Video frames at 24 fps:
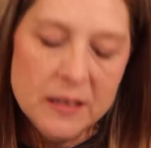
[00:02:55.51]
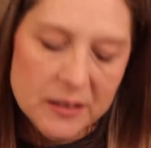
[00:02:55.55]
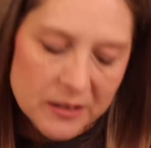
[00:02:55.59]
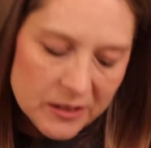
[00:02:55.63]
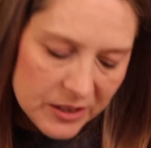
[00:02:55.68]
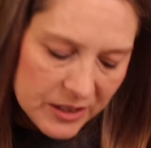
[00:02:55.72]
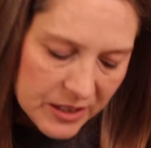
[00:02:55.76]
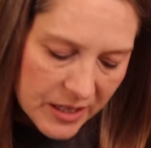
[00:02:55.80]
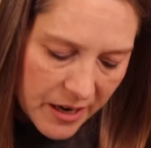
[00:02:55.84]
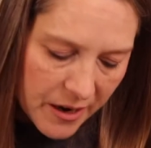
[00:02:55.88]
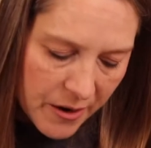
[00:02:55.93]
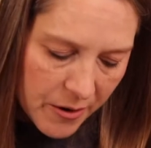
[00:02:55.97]

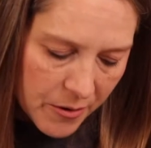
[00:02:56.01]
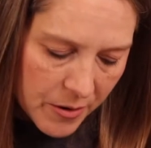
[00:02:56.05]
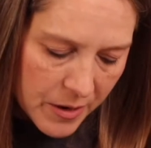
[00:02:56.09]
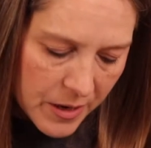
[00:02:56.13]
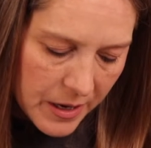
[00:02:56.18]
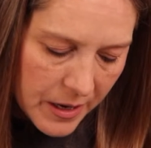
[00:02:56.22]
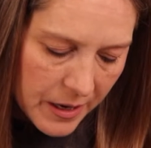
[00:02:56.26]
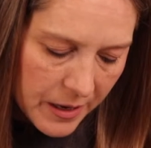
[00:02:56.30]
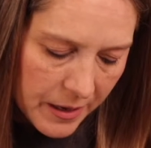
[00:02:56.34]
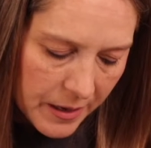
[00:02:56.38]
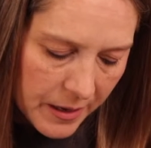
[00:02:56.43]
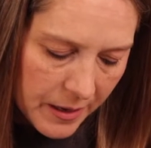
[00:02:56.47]
So
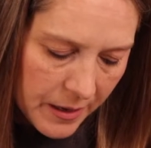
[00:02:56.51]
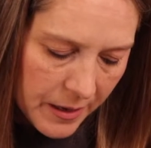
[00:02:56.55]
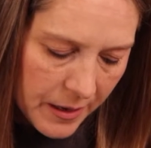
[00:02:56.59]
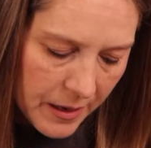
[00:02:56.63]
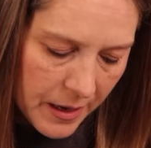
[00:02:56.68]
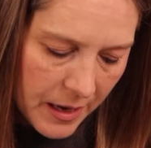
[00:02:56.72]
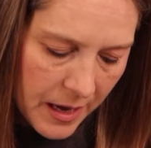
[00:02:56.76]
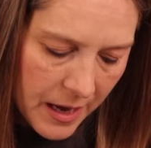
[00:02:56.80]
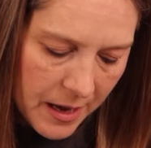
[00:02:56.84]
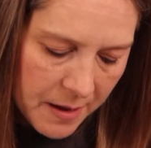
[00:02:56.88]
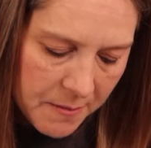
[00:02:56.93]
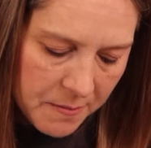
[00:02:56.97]

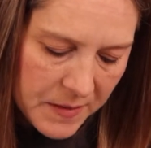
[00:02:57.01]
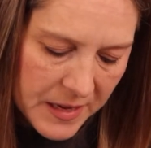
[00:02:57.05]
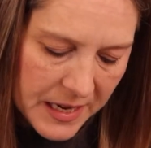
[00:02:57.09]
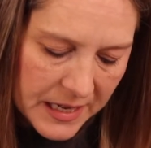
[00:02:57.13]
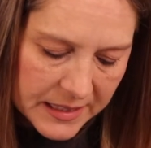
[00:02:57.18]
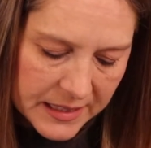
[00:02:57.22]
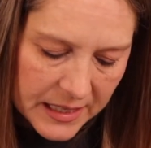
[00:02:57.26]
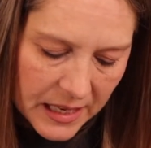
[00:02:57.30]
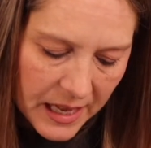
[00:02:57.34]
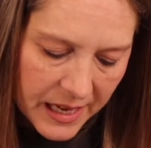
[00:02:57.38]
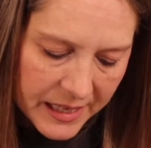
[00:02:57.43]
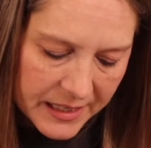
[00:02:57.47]

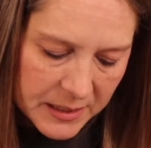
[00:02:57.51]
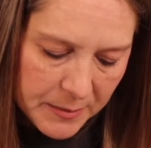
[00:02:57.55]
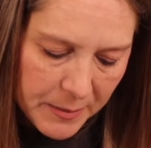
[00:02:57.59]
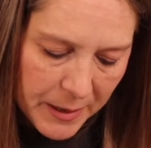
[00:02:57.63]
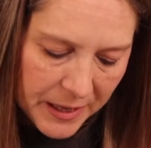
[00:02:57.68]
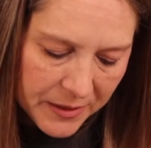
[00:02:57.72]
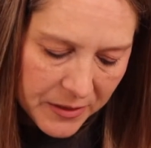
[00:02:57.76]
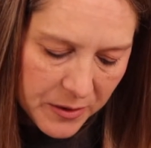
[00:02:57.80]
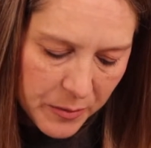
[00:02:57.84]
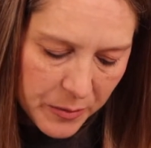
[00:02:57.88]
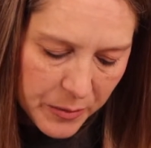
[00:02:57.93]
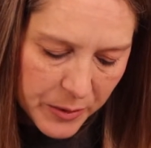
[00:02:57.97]
things I liked
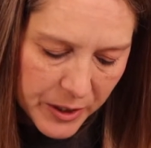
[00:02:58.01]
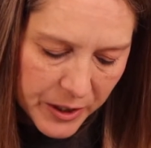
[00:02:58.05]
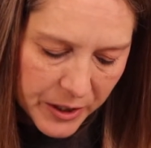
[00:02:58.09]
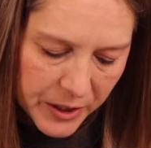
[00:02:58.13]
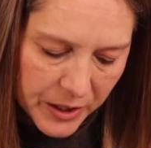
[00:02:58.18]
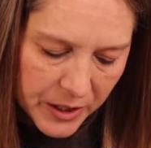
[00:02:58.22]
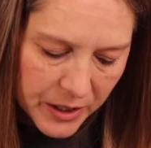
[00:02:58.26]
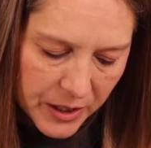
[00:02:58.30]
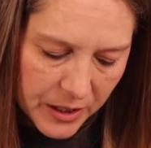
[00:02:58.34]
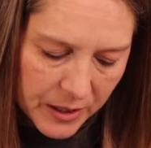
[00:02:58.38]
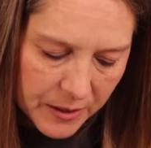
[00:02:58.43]
about the book